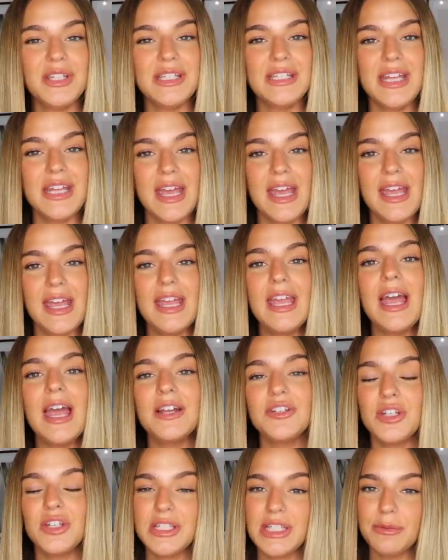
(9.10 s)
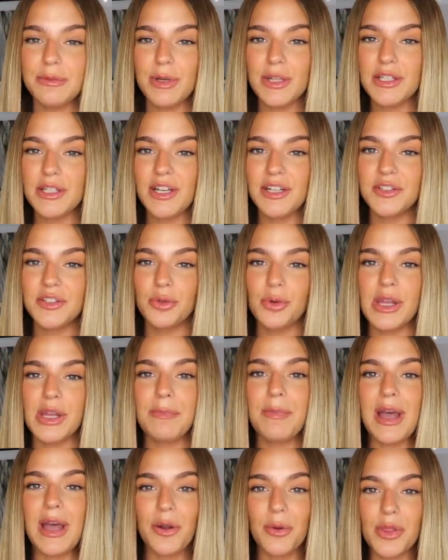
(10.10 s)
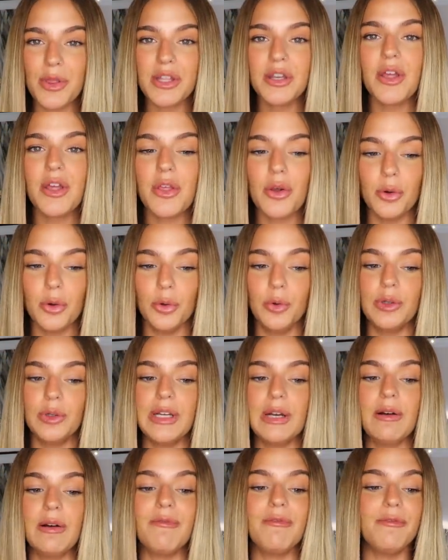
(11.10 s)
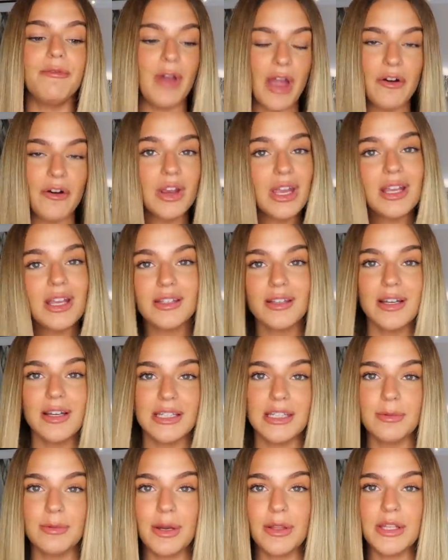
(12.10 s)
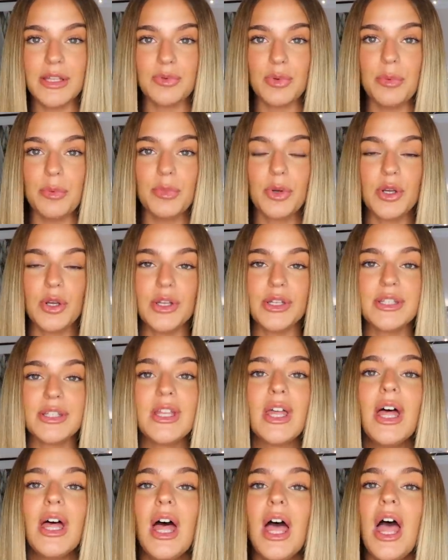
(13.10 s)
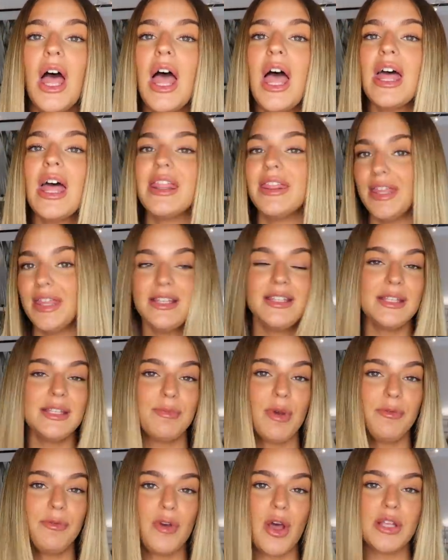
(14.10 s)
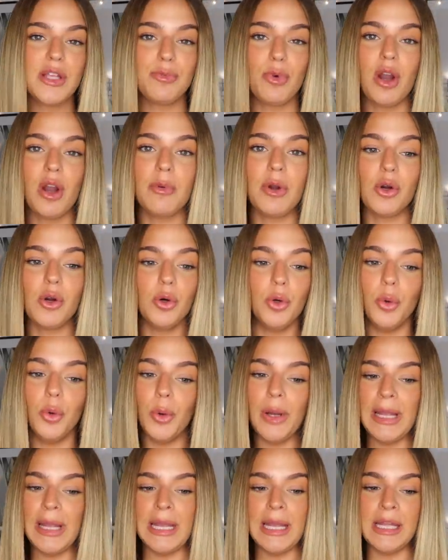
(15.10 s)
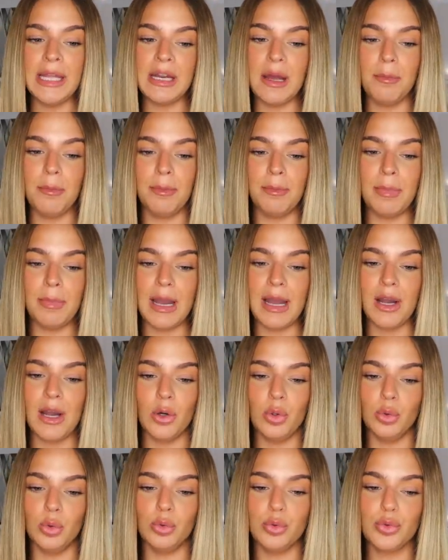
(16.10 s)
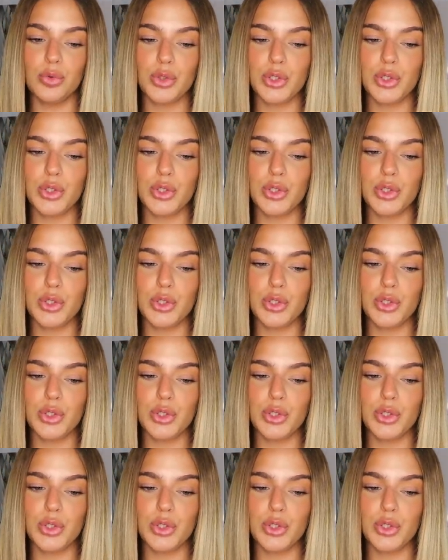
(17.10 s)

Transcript: Today, as you can tell by the title, we are back with another haul. Now, I'm very excited about this one because this is my first Primark haul in about,